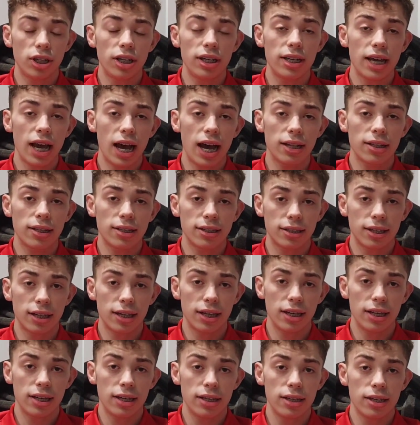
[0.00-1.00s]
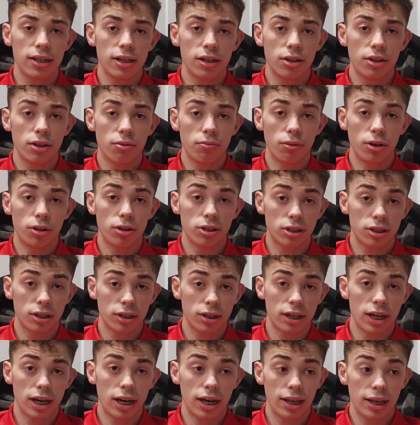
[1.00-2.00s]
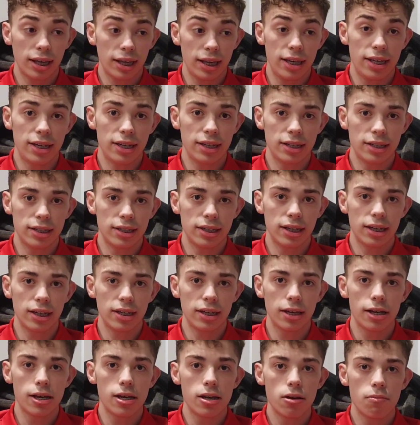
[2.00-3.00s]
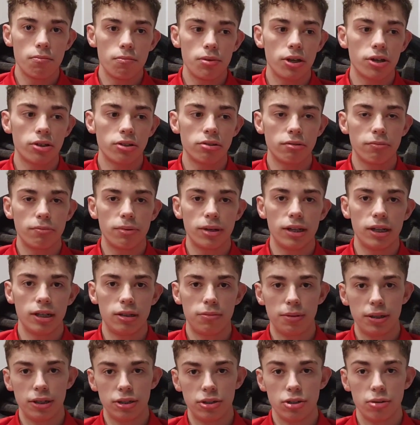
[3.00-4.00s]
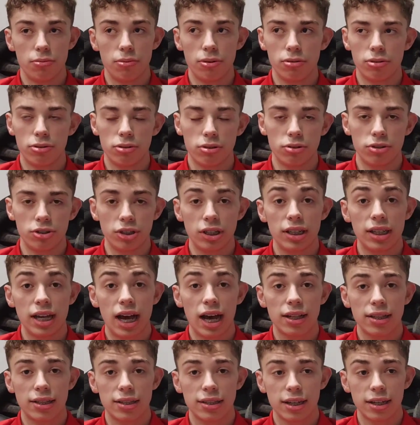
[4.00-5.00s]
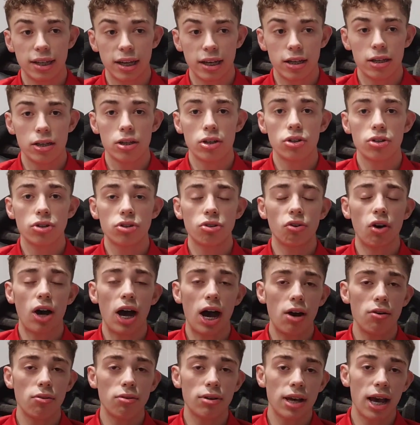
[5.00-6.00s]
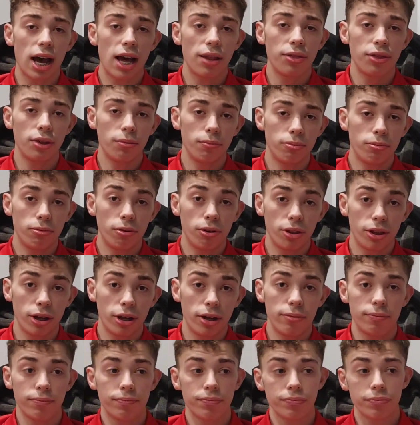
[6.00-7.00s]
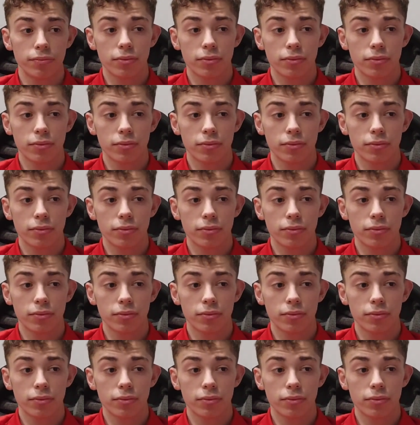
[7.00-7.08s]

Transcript: can't see the monster that he can see because it's been doubled, so she can't see it. So how can the brother